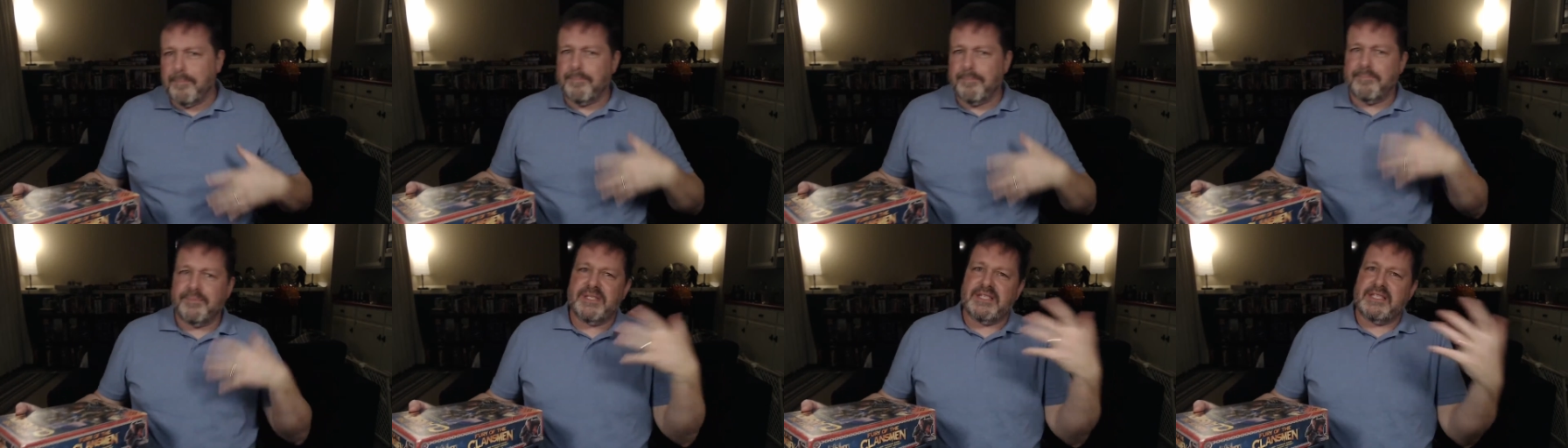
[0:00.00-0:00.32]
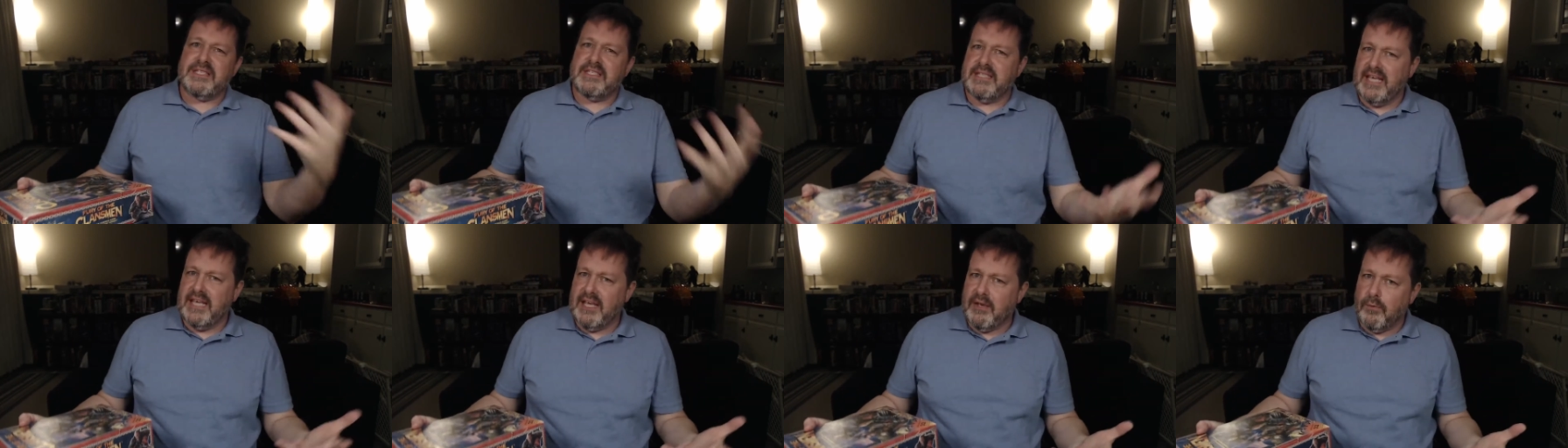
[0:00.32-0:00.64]

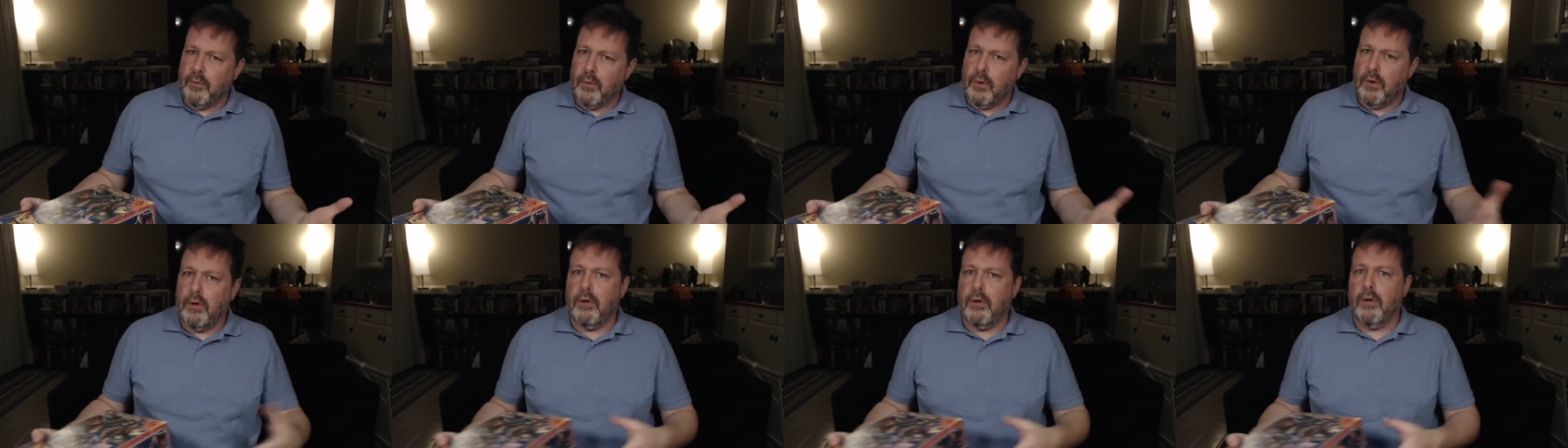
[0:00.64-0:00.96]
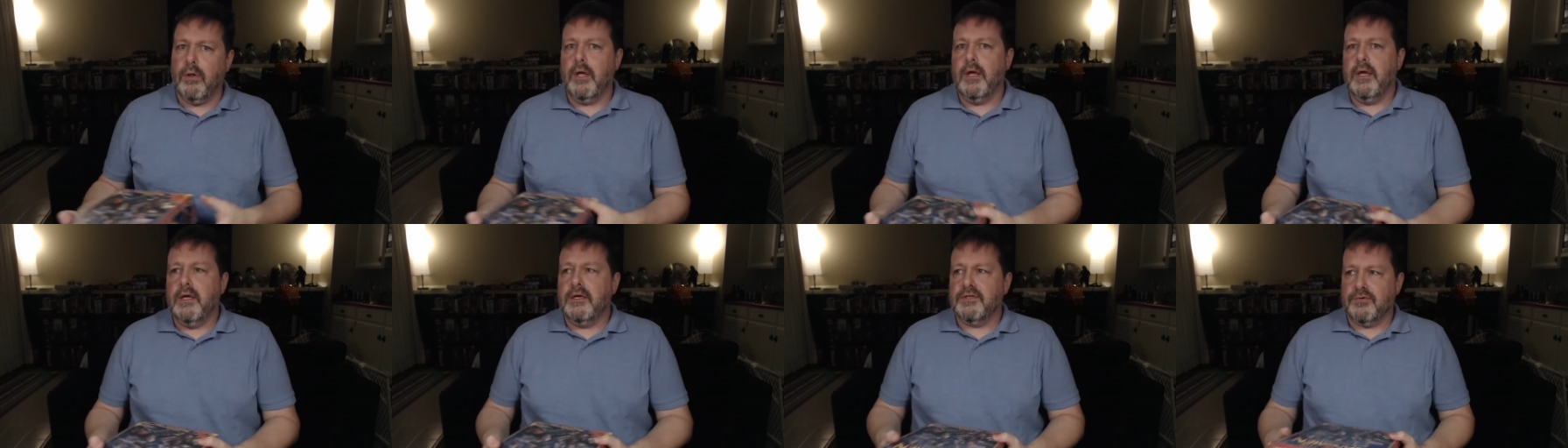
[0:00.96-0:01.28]

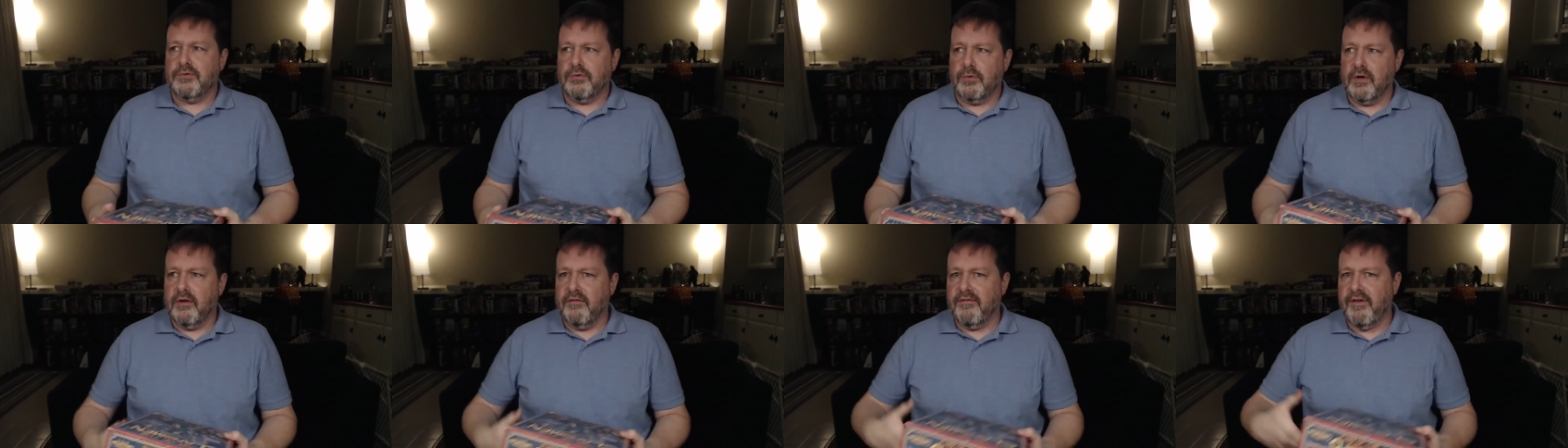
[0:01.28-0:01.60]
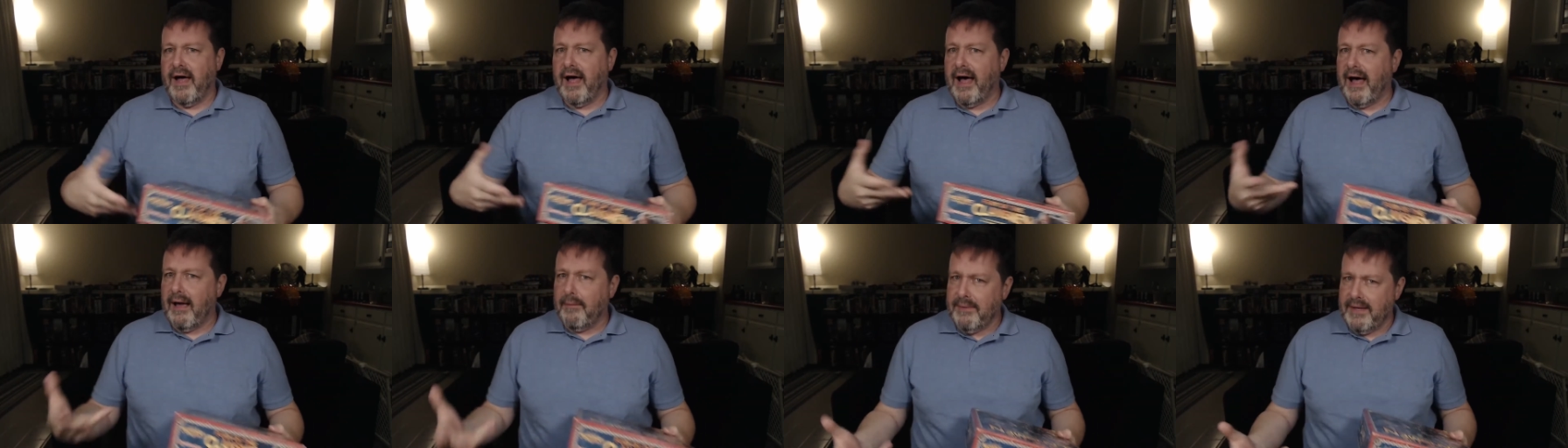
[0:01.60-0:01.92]
sequel sort of
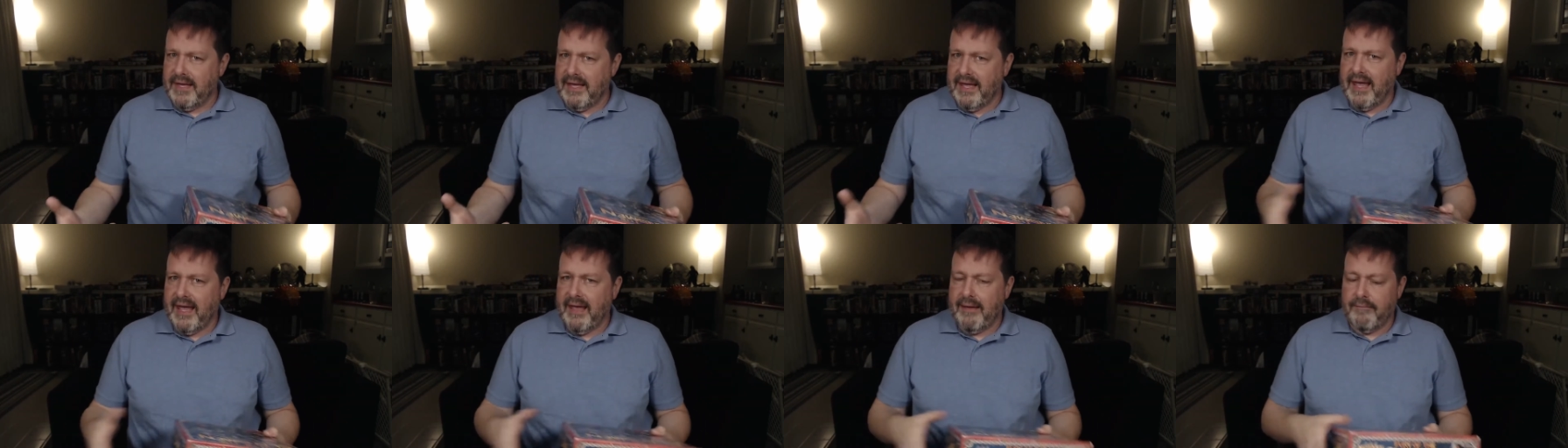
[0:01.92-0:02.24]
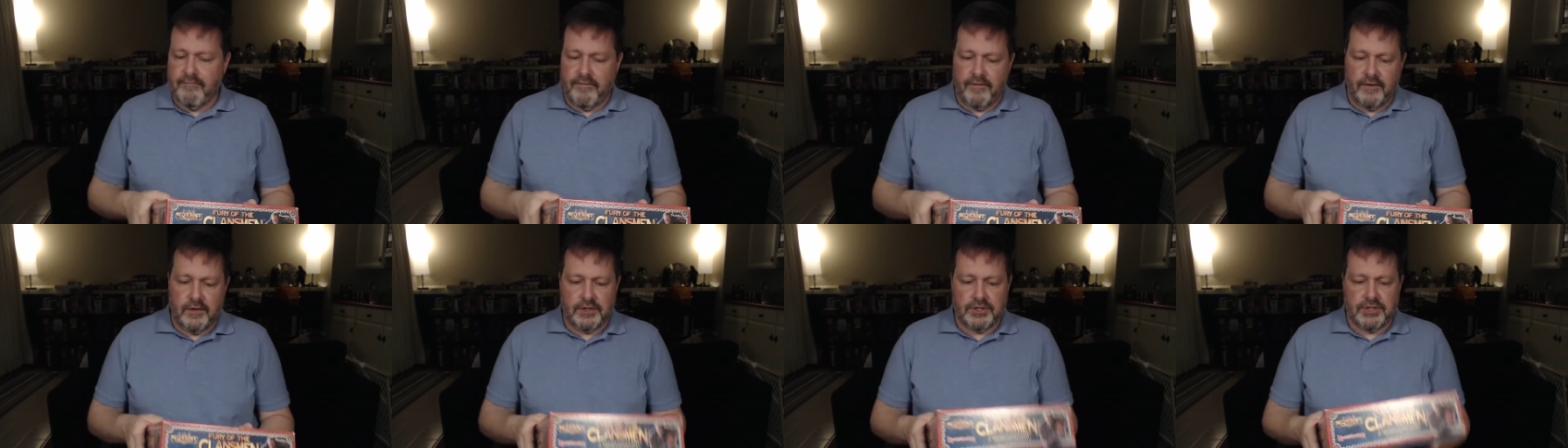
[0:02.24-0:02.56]
hobby game
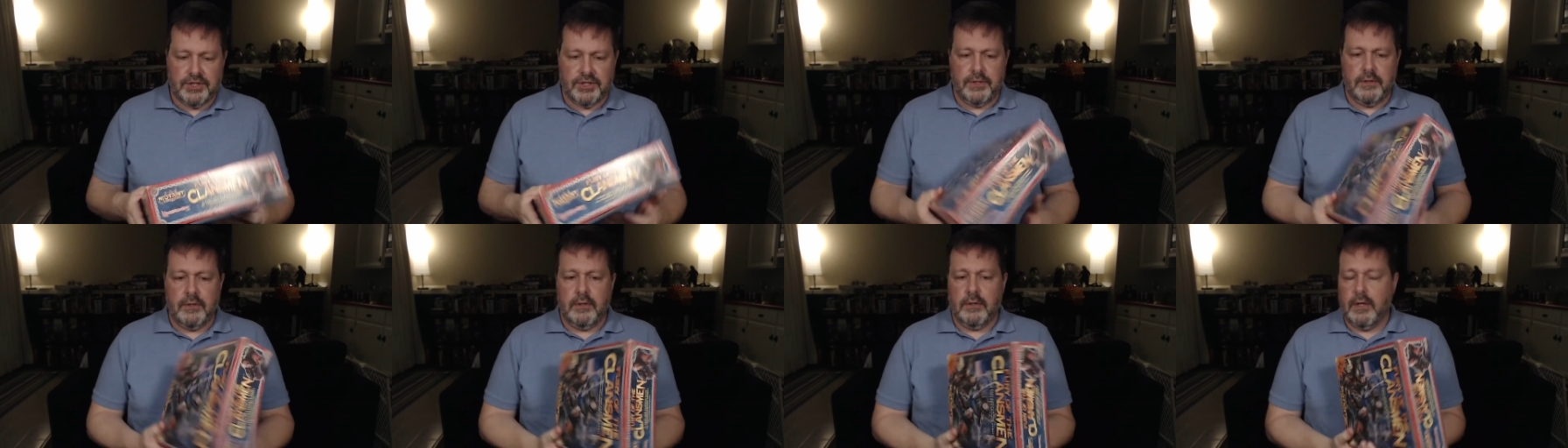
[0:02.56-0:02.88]
version,